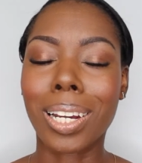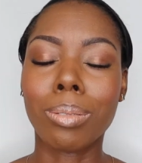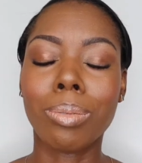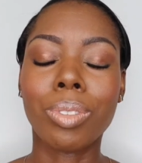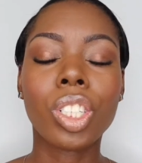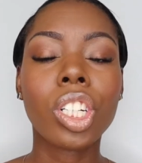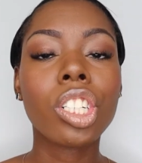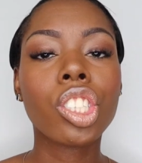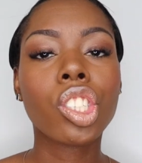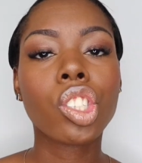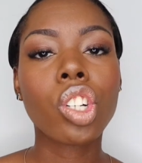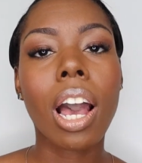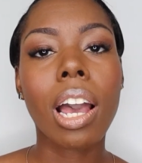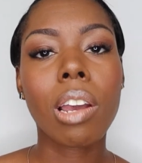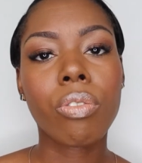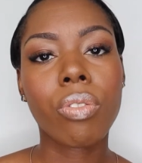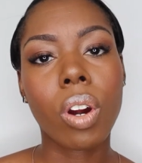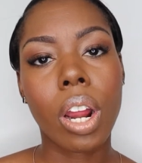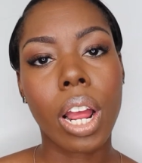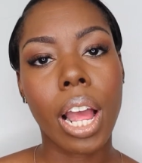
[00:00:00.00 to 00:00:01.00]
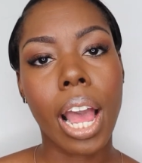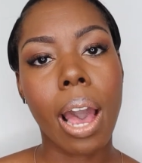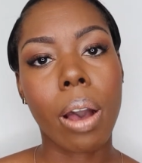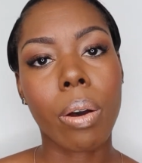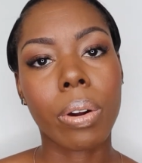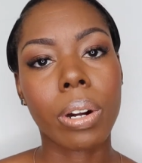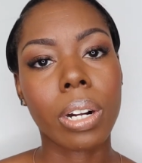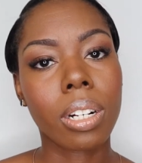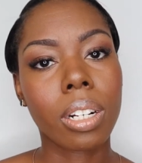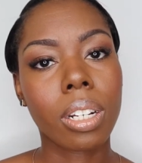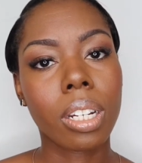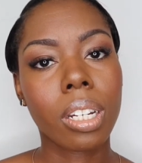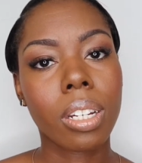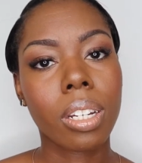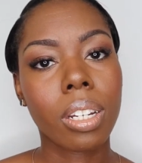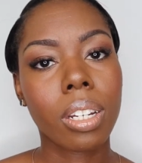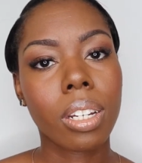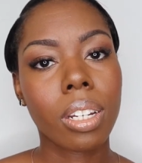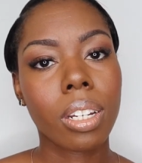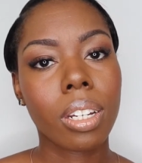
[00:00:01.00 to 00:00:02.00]
Just try for an hour.
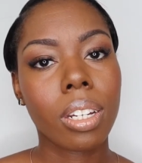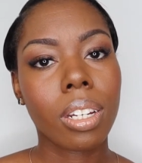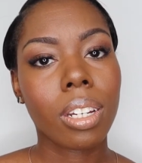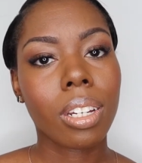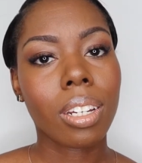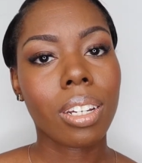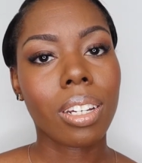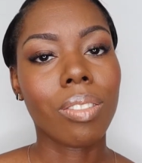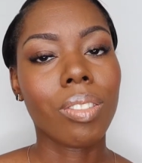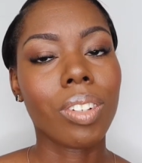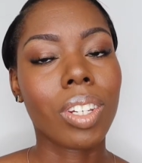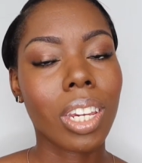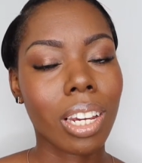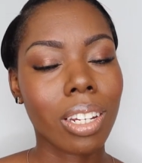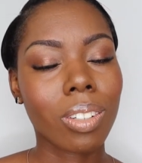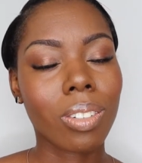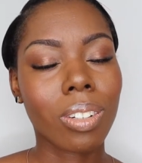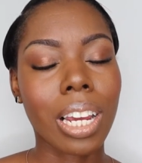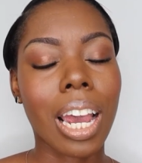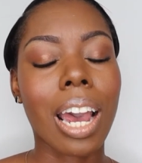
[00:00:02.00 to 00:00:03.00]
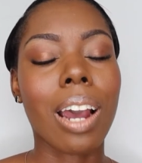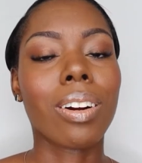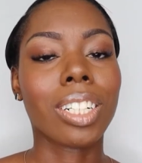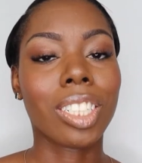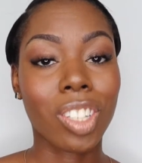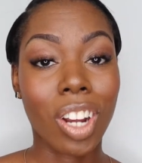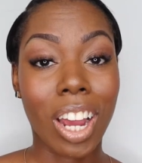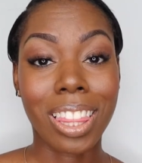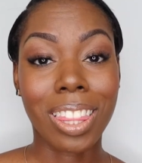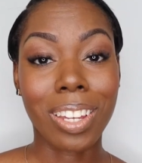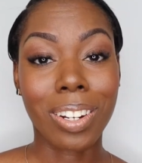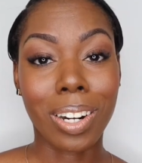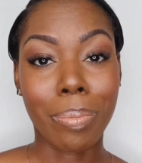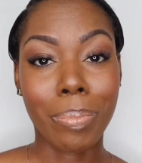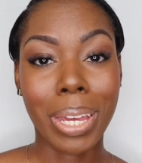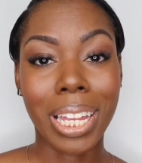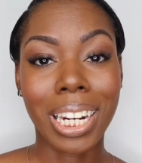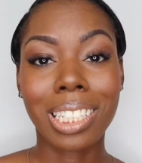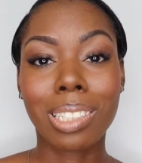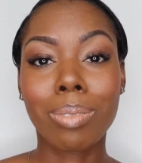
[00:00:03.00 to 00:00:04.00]
And if you can't do an hour, try 30
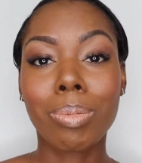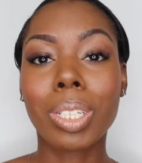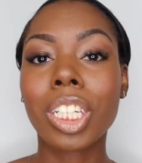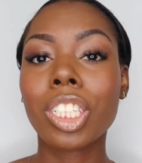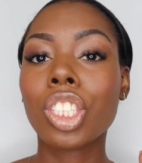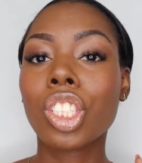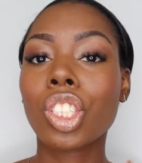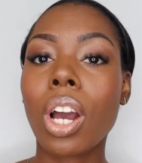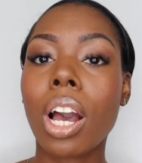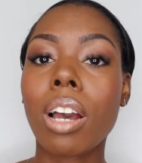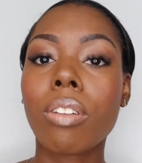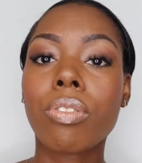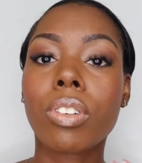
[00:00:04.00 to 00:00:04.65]
minutes, but just try